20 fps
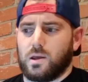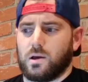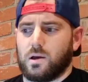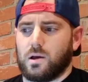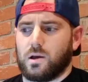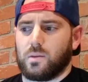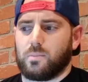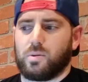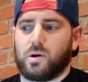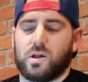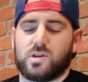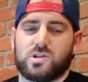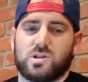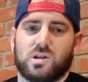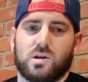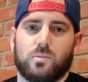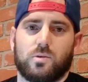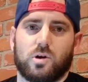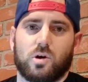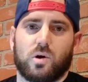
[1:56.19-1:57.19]

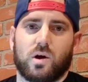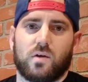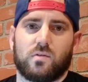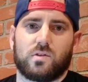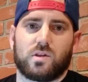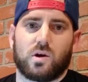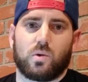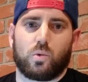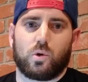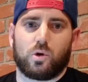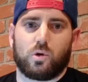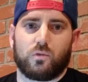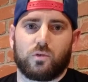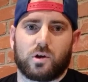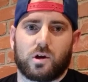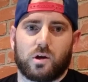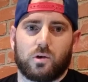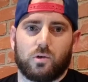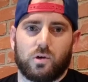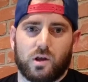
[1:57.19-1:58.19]
Ponzinibbio having that win over
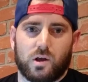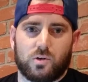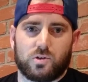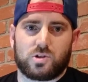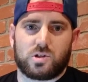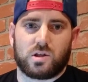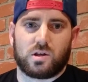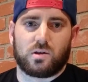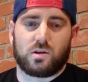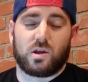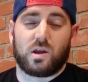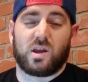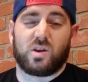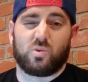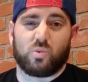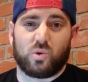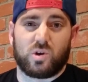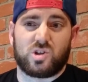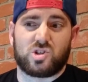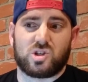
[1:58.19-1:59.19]
Gunnar Nelson,
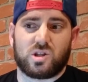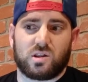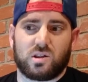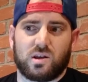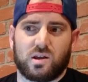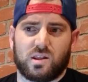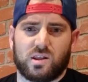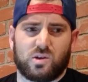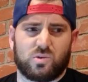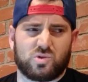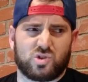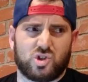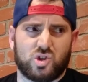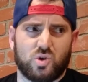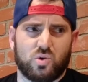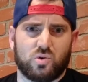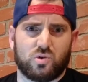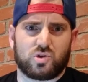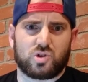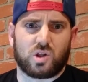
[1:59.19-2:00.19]
and recently, I think it was
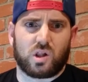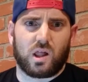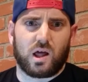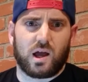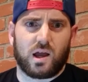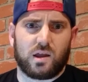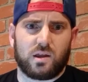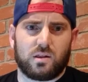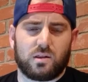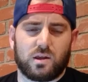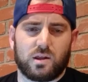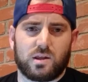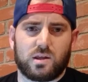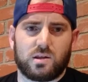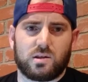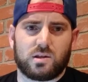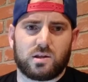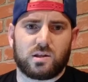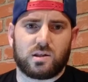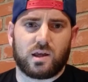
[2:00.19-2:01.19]
June or July that
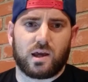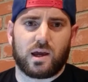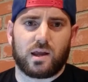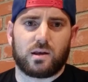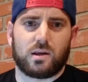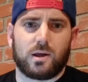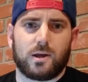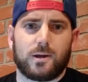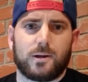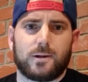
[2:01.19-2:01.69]
he did that.